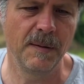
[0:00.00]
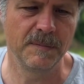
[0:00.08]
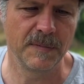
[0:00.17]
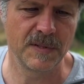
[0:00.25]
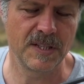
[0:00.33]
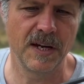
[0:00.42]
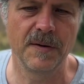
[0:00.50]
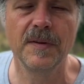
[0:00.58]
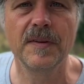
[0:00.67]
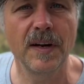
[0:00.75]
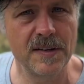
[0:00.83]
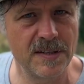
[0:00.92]
So
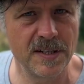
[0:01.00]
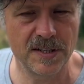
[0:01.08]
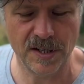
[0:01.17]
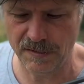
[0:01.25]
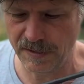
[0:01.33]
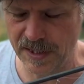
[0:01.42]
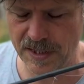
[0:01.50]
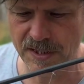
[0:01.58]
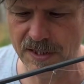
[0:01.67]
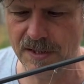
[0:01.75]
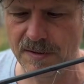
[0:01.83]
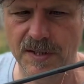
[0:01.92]
those are the two
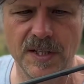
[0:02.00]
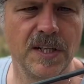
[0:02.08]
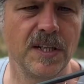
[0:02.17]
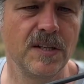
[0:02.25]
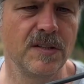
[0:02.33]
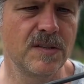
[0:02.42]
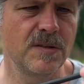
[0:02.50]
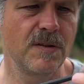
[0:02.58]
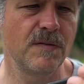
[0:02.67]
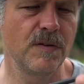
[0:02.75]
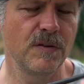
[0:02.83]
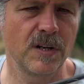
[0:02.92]
reasons you use
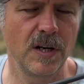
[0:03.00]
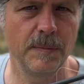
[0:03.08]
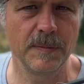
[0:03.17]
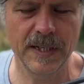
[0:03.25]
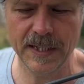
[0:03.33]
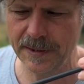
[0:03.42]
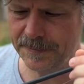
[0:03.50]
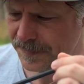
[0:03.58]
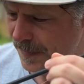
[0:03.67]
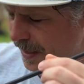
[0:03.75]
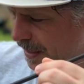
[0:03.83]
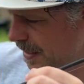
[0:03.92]
fluorocarbon leader.
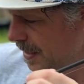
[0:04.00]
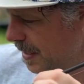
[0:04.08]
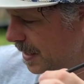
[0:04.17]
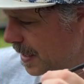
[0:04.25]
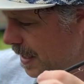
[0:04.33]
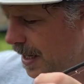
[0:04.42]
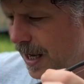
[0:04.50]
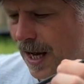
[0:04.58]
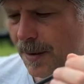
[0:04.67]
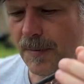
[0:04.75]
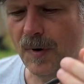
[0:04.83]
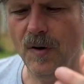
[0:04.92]

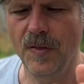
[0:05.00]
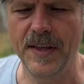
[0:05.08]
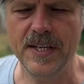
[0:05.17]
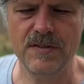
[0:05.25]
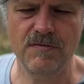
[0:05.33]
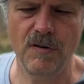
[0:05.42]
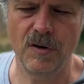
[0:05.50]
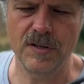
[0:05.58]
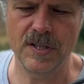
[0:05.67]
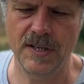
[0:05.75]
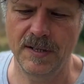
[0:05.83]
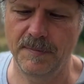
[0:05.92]
On this rod,
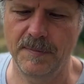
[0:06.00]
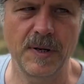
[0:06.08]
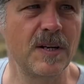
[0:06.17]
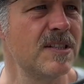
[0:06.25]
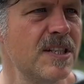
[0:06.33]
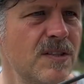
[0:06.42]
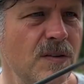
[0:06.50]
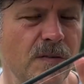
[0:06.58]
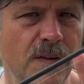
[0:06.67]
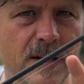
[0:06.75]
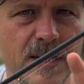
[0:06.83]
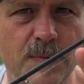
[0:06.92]
because it's got
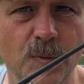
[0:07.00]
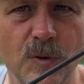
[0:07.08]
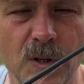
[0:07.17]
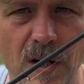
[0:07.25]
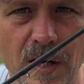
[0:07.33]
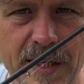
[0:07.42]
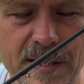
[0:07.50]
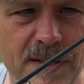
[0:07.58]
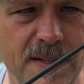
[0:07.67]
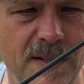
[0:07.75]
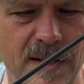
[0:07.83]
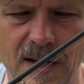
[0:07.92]
very small
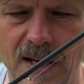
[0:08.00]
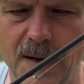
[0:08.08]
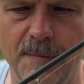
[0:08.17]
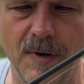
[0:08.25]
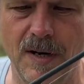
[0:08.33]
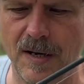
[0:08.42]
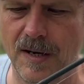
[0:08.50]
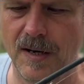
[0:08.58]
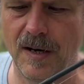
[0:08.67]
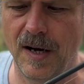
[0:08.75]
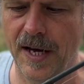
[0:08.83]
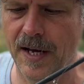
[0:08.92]
guides, I
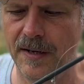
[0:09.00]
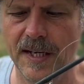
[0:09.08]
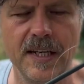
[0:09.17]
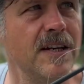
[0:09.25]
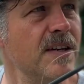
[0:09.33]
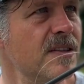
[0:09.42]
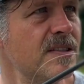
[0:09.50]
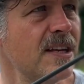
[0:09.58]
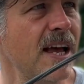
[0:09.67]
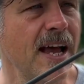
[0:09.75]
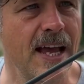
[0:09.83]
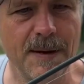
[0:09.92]
only use
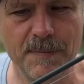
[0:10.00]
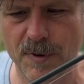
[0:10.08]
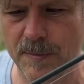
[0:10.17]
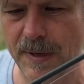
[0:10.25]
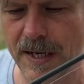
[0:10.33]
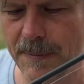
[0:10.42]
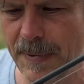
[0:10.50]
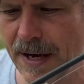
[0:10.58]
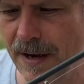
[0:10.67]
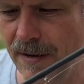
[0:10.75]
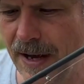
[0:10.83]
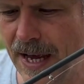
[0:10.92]
probably
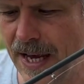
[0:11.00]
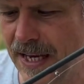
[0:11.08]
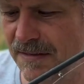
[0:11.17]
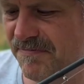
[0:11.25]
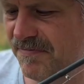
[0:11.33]
about a